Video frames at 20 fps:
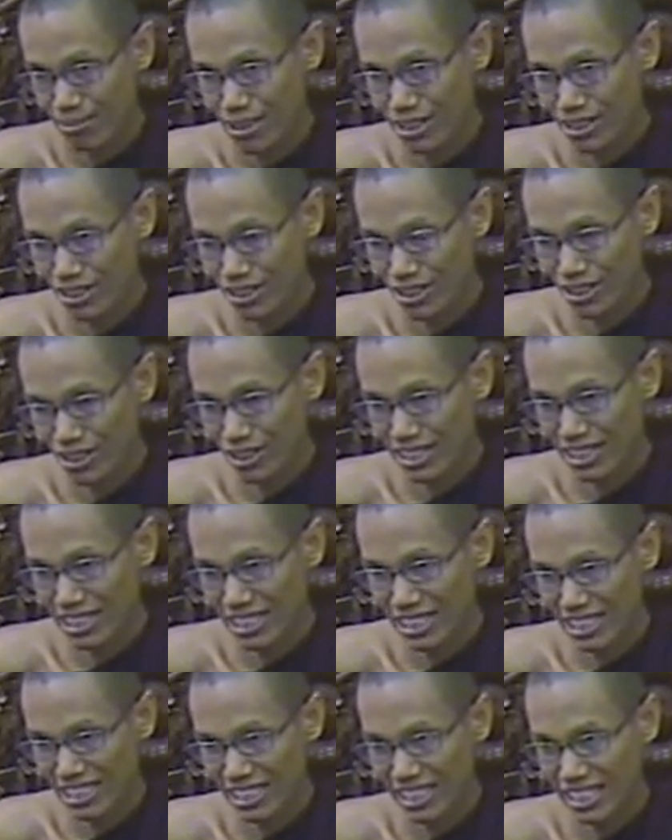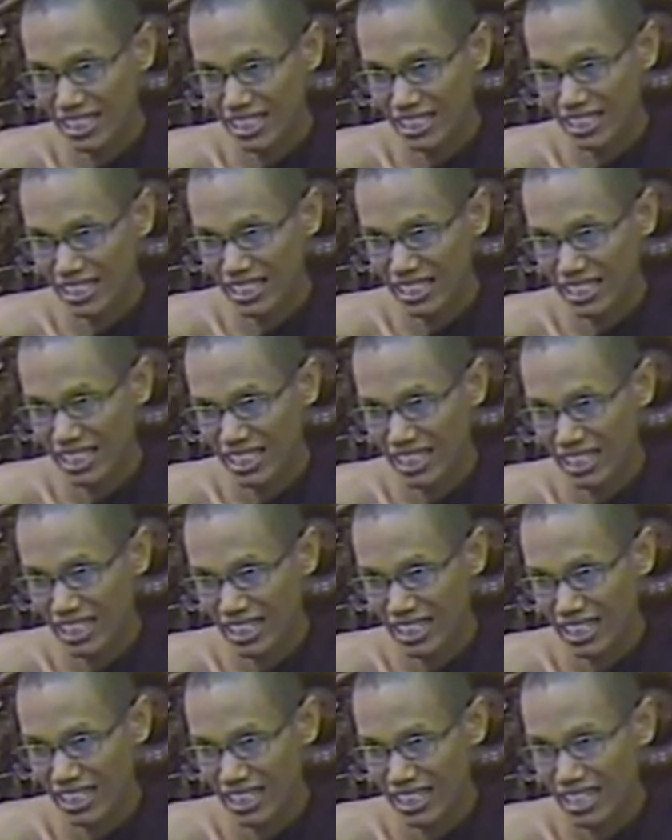Because of this, uh, that is uh,
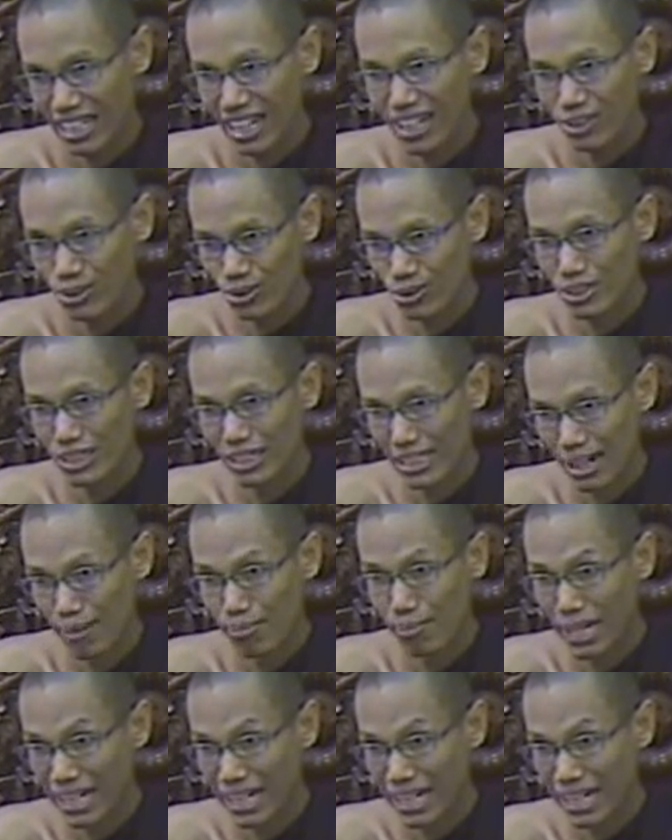akusala